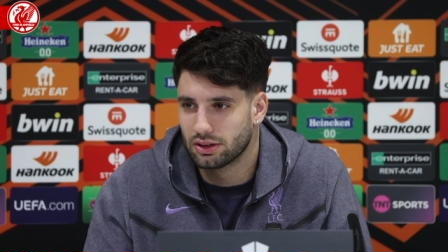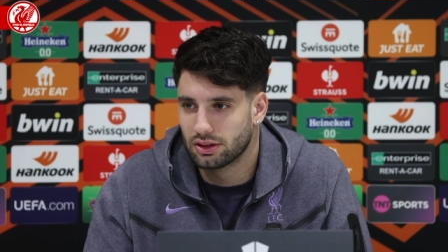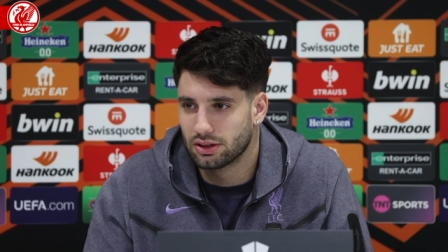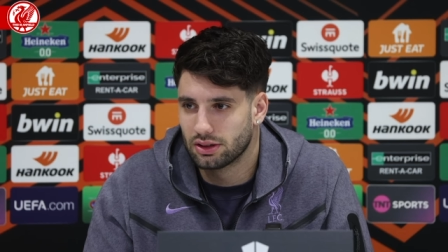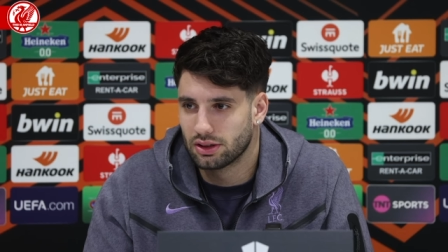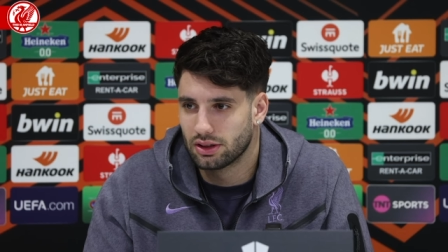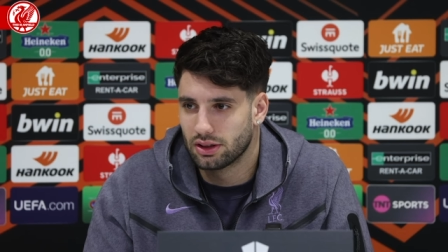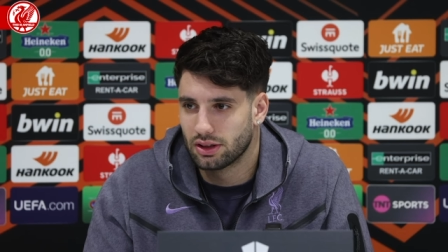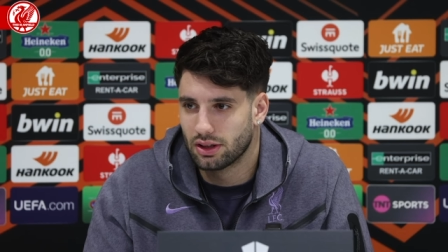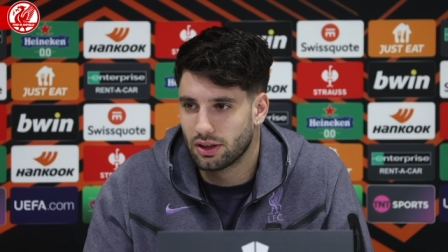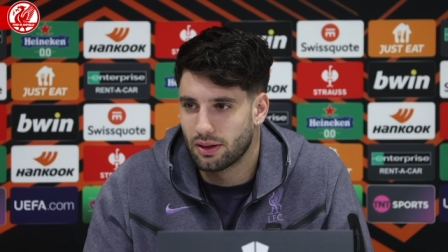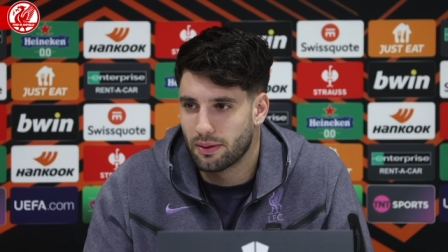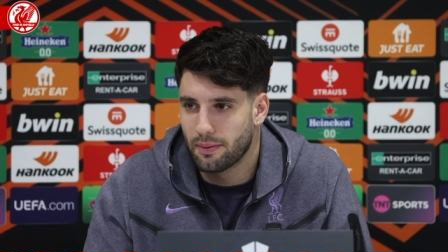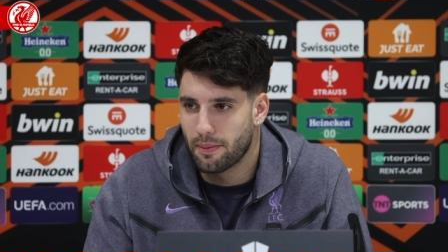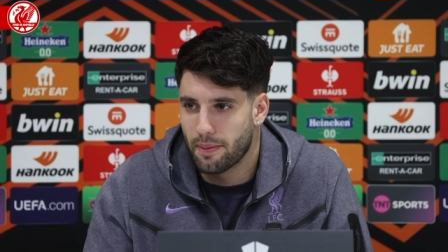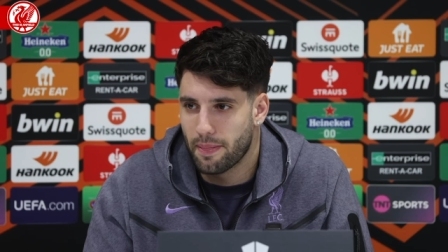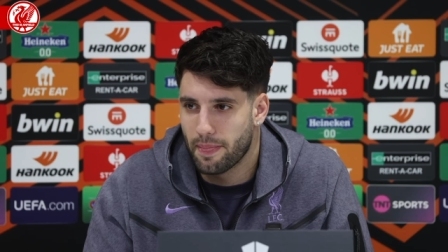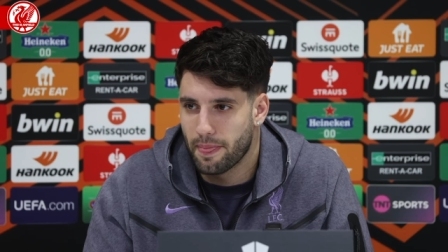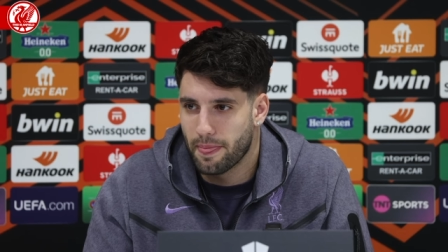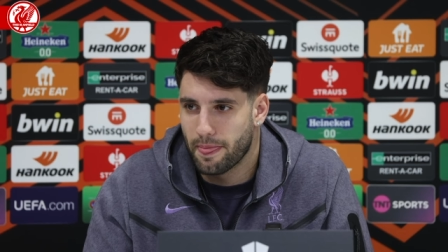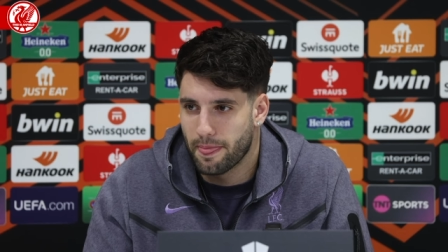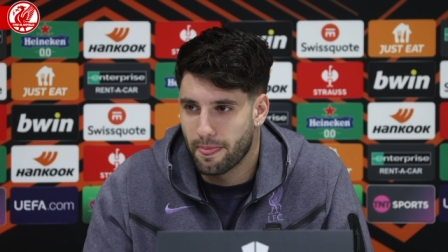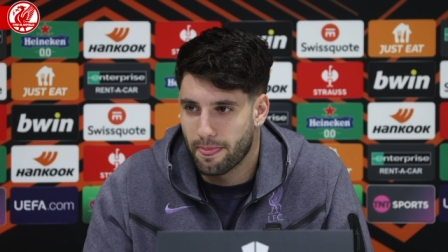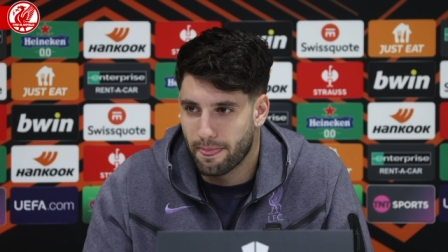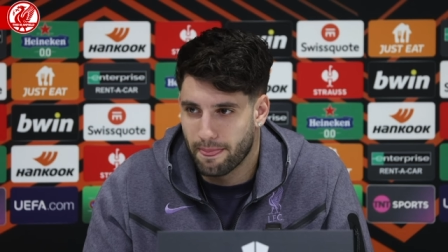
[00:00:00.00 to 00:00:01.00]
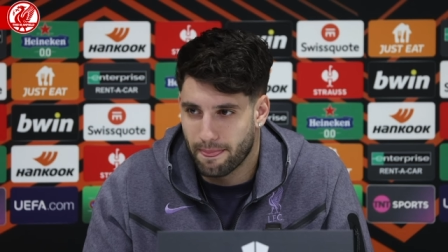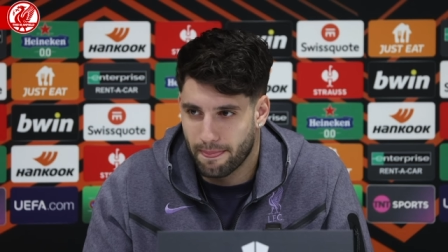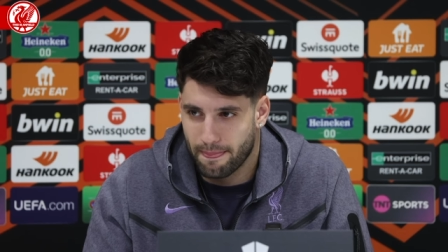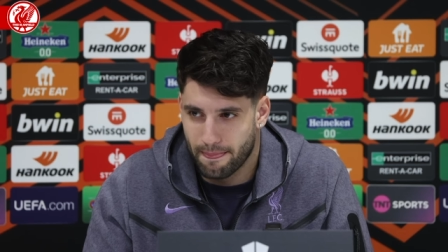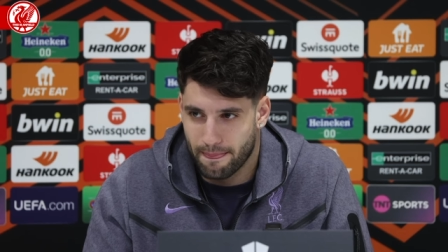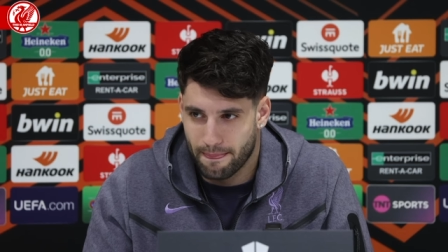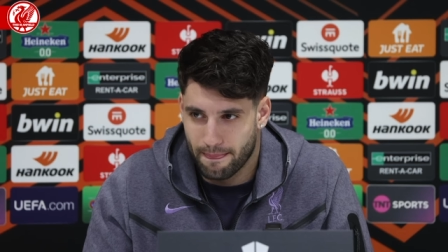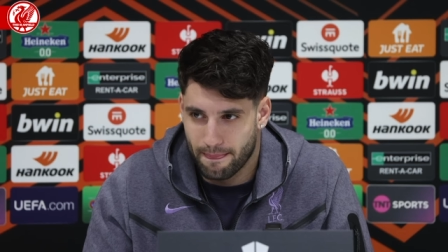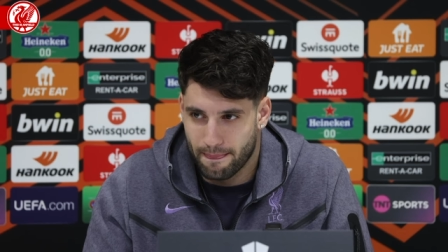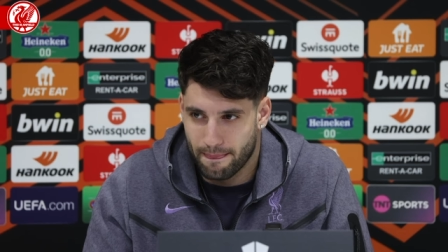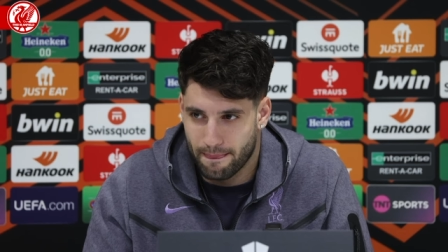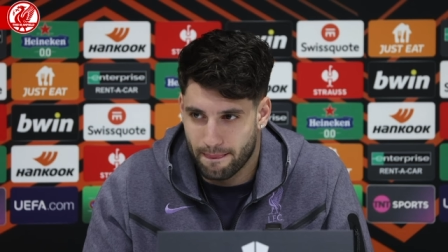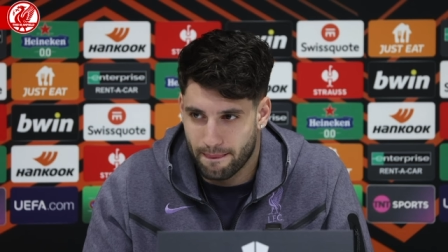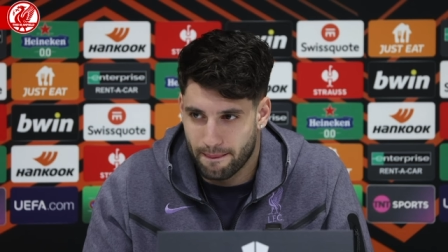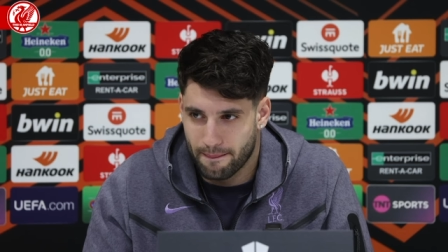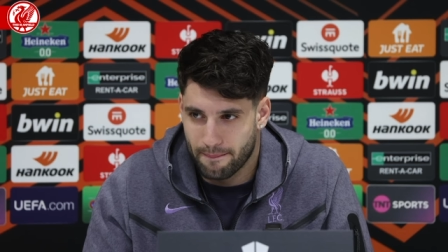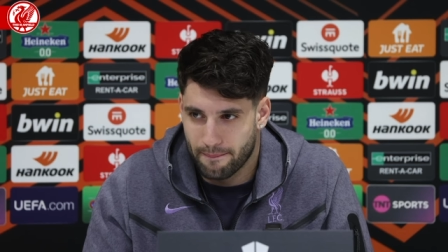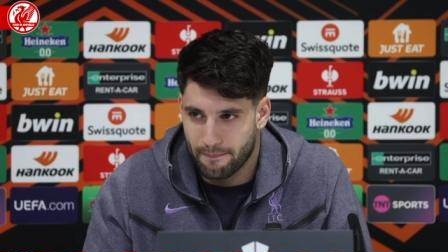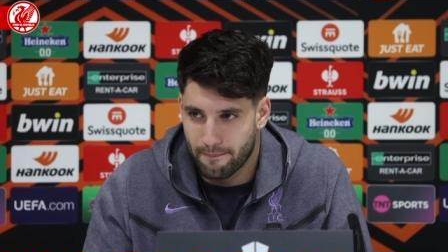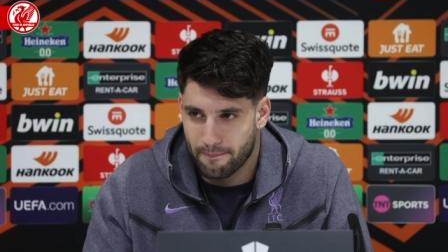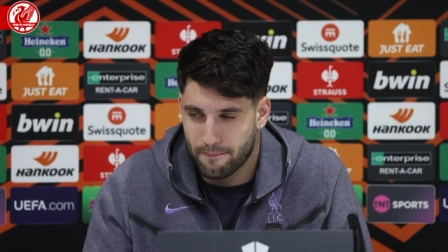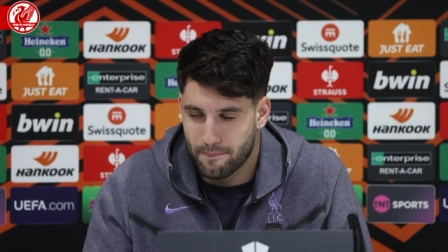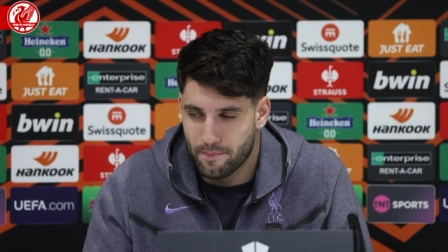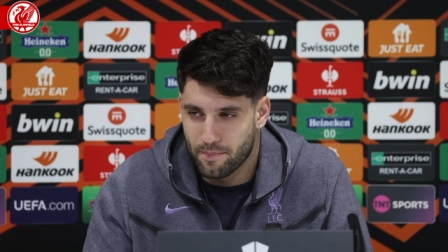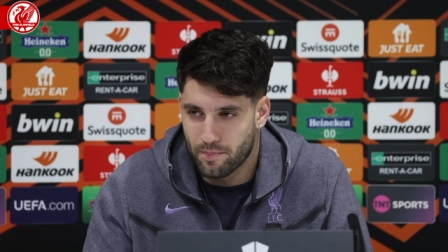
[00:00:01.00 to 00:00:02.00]
and there are a lot of younger players
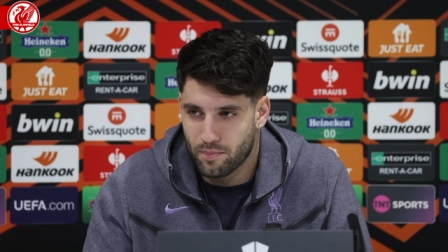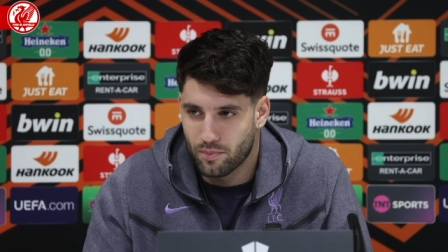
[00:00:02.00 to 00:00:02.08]
been